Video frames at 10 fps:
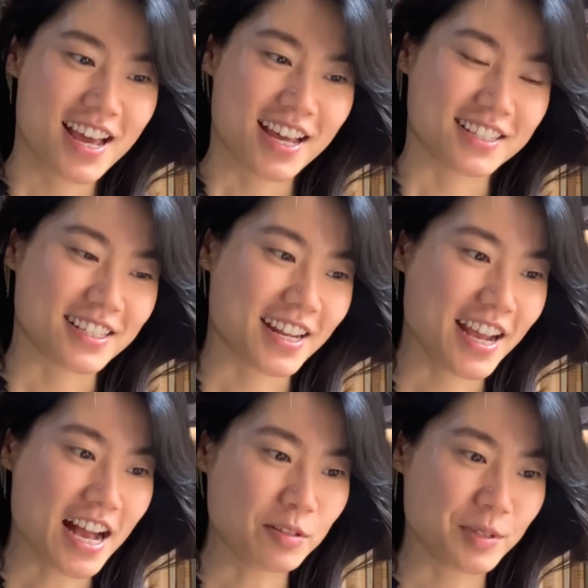and today
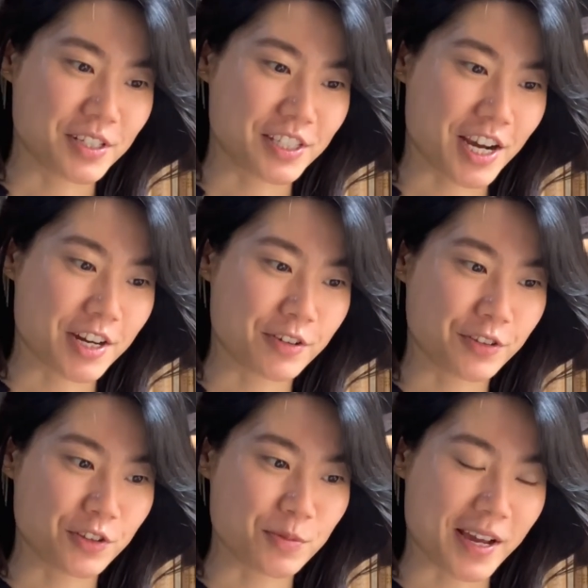I'll be sharing with
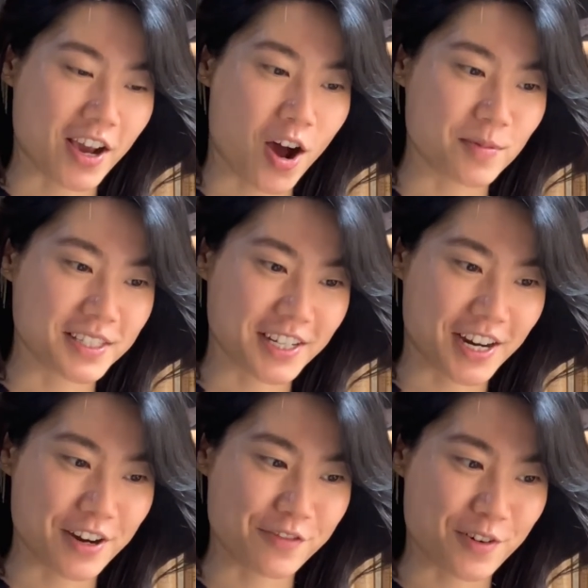you my
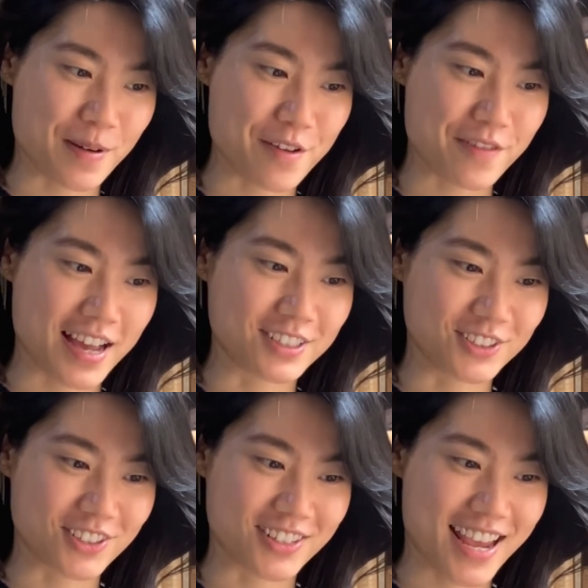commentary for my
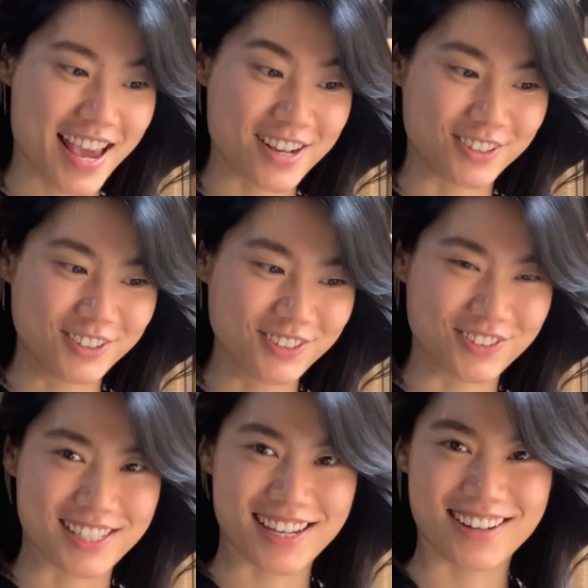finals on Hegel,
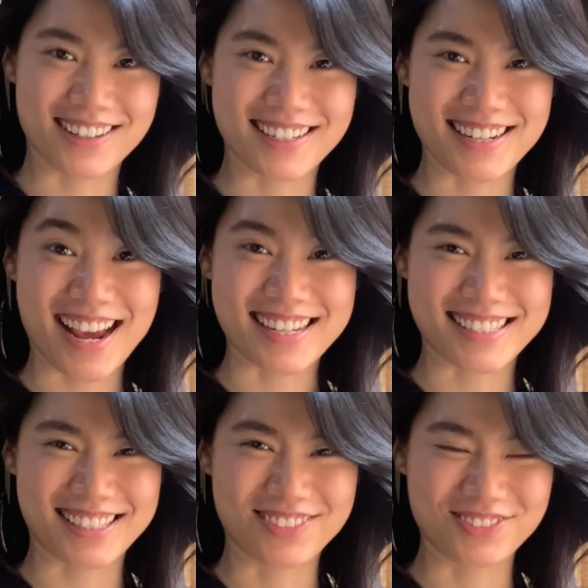which I got an
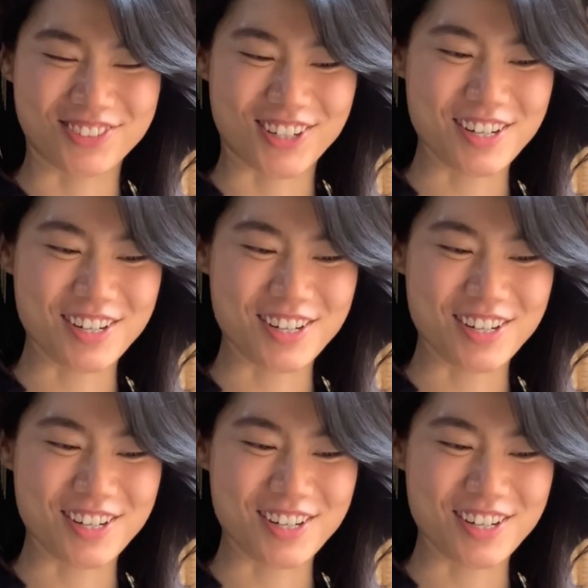18 for.